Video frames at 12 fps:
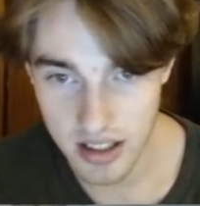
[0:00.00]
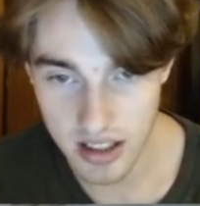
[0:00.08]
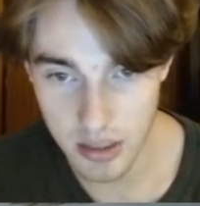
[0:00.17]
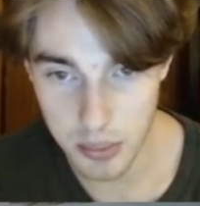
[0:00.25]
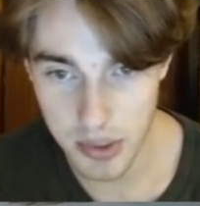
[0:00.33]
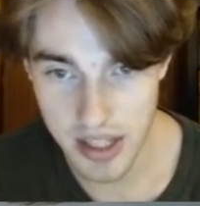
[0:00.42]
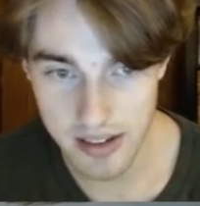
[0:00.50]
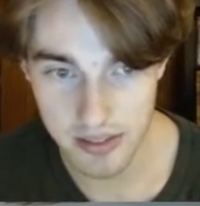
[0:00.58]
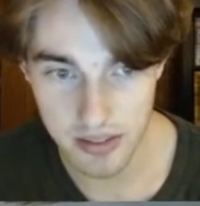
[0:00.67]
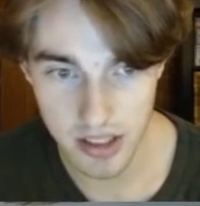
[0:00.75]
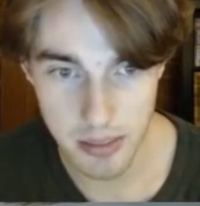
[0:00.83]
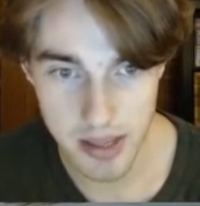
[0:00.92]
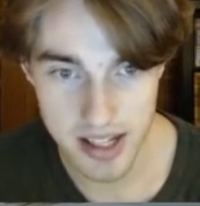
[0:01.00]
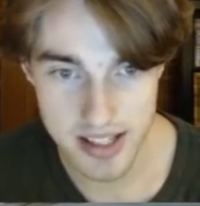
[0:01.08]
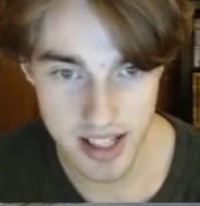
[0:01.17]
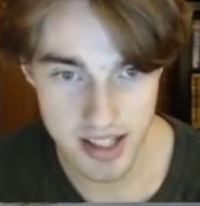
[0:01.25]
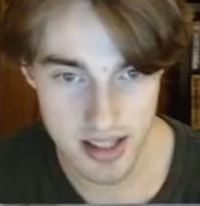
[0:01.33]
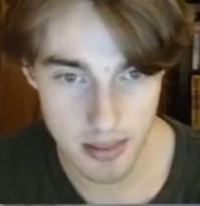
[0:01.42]
Would that really make
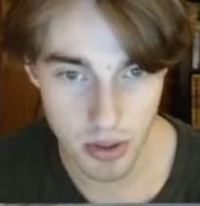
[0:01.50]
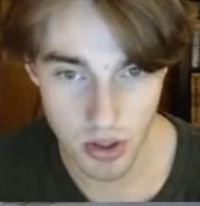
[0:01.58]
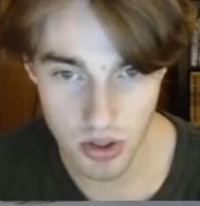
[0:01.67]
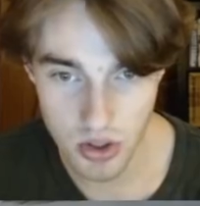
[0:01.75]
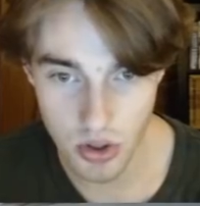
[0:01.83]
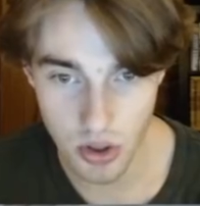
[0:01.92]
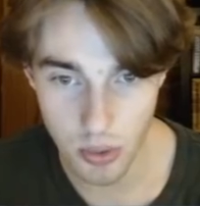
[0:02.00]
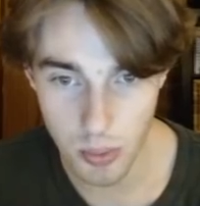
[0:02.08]
sense? I'm not sure.